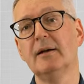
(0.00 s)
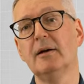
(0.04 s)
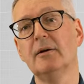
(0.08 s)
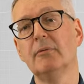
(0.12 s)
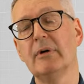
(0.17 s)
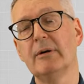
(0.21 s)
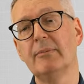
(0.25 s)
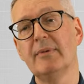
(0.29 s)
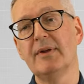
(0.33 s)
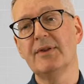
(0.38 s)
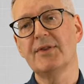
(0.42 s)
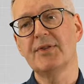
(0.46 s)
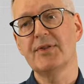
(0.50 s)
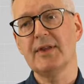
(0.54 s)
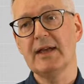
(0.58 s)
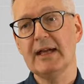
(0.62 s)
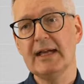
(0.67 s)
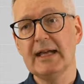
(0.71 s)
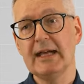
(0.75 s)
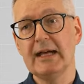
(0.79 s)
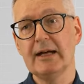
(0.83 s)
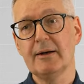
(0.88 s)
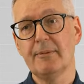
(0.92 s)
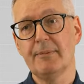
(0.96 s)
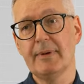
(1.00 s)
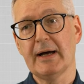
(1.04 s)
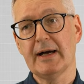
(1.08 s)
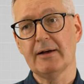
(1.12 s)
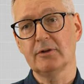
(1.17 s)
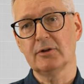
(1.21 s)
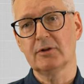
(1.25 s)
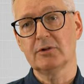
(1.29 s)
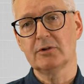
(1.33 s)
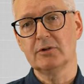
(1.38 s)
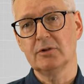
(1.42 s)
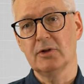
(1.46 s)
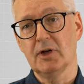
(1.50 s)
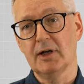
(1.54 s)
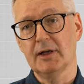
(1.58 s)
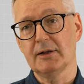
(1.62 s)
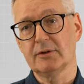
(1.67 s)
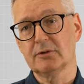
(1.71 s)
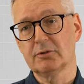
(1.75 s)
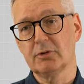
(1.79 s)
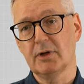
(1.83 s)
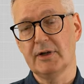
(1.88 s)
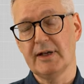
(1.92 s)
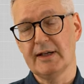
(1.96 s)
when we're thinking about uh,
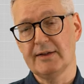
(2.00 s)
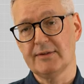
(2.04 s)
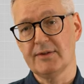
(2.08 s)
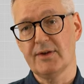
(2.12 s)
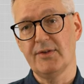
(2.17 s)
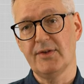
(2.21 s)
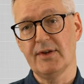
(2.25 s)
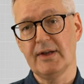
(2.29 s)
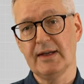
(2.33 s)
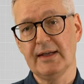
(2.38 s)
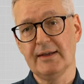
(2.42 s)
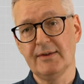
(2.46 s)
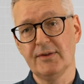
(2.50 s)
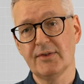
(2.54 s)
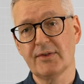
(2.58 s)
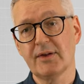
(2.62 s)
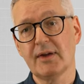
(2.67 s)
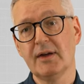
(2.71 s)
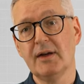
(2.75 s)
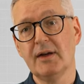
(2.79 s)
chronic disease,